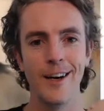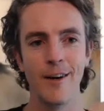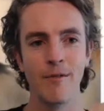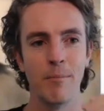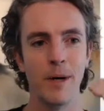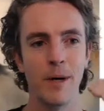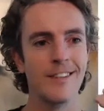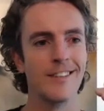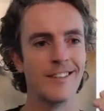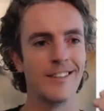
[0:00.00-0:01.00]
of butts
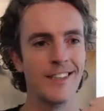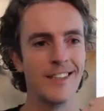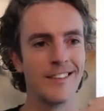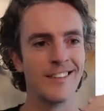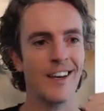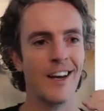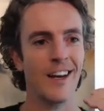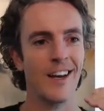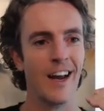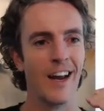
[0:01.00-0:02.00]
and seats,
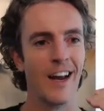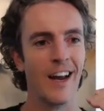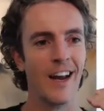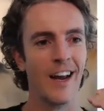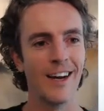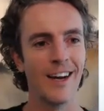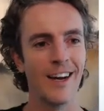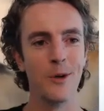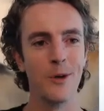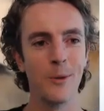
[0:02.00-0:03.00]
everyone kind of
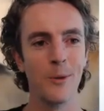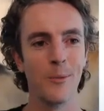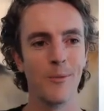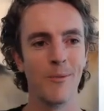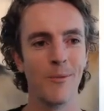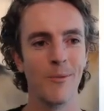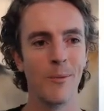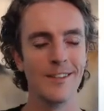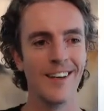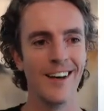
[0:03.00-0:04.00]
knew
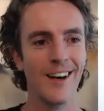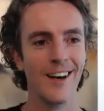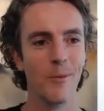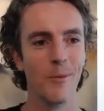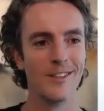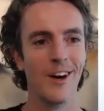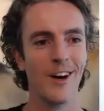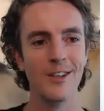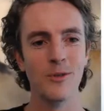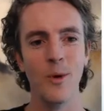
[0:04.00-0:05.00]
was
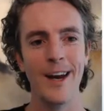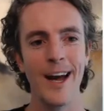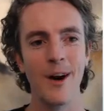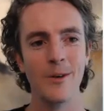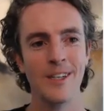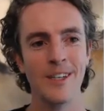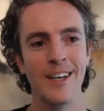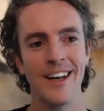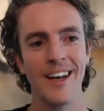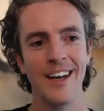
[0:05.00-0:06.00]
on its way out,
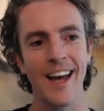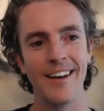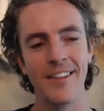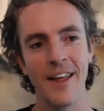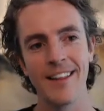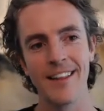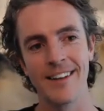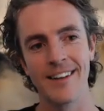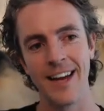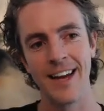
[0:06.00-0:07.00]
and
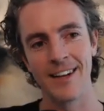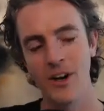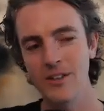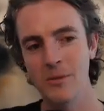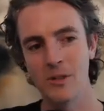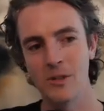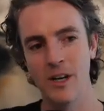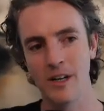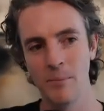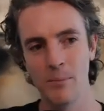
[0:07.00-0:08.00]
that concept just
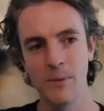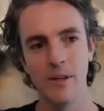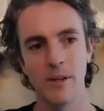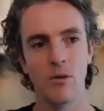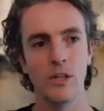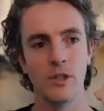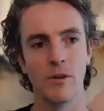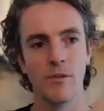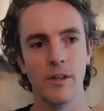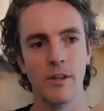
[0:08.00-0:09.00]
got completely crushed
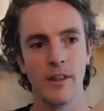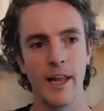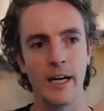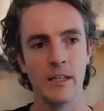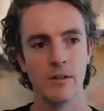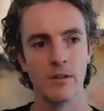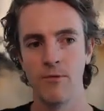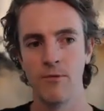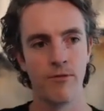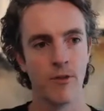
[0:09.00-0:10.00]
over this last
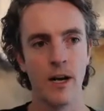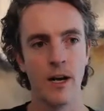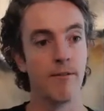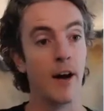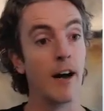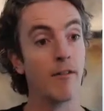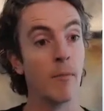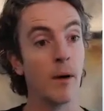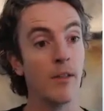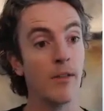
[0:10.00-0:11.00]
kind of 5
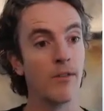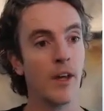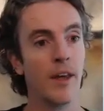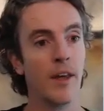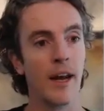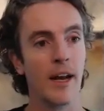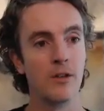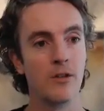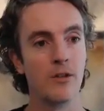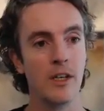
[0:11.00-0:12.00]
months. And
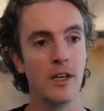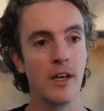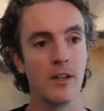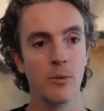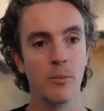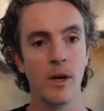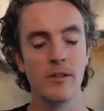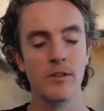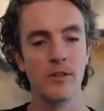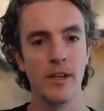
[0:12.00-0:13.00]
you see
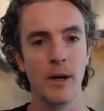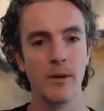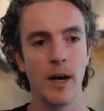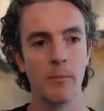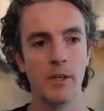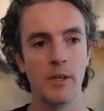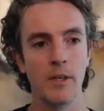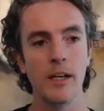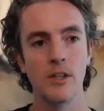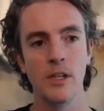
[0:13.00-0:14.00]
enterprises now adopting
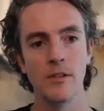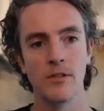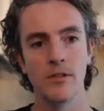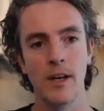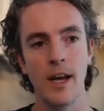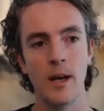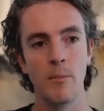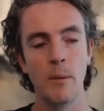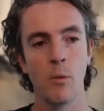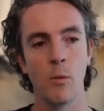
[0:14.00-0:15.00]
not just, hey,
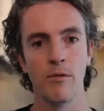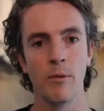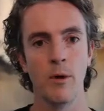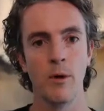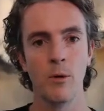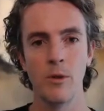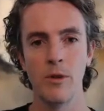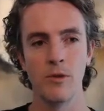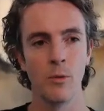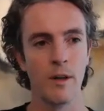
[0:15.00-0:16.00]
people work from home
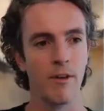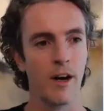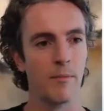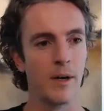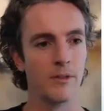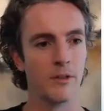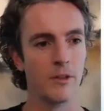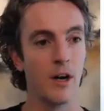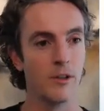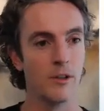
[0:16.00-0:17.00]
within 25 miles of the
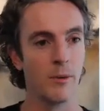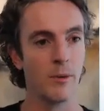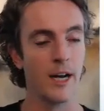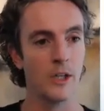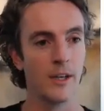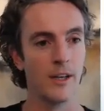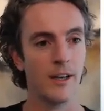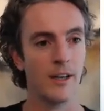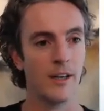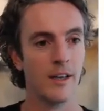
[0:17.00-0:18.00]
office, but actually,
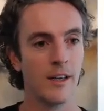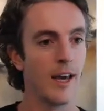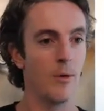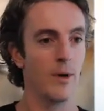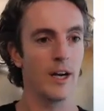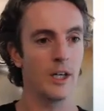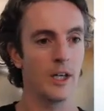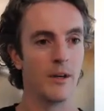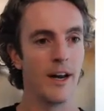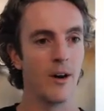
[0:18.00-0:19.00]
hey, we
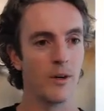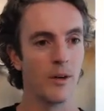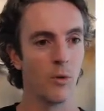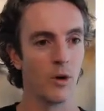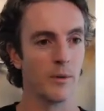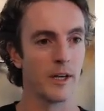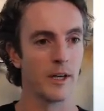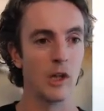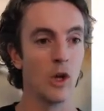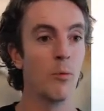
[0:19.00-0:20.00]
actually now can work with a
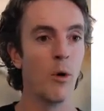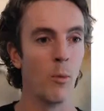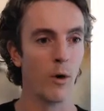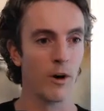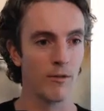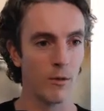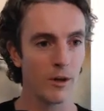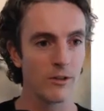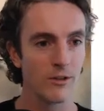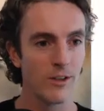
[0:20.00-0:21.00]
global
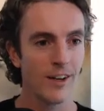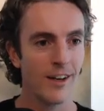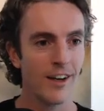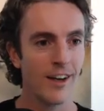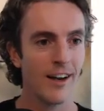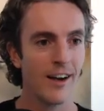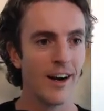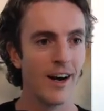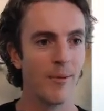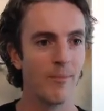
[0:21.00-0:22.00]
workforce.
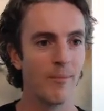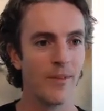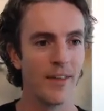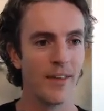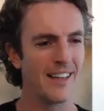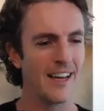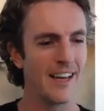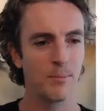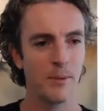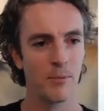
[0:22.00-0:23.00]

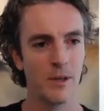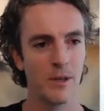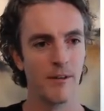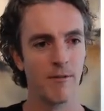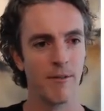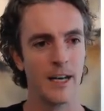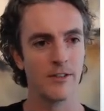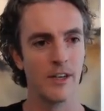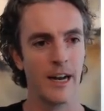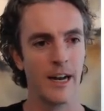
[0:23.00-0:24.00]
That's been really
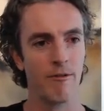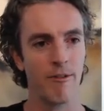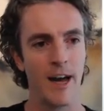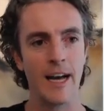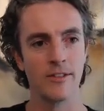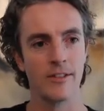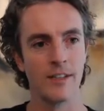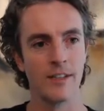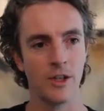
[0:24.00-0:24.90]
fascinating how fast that's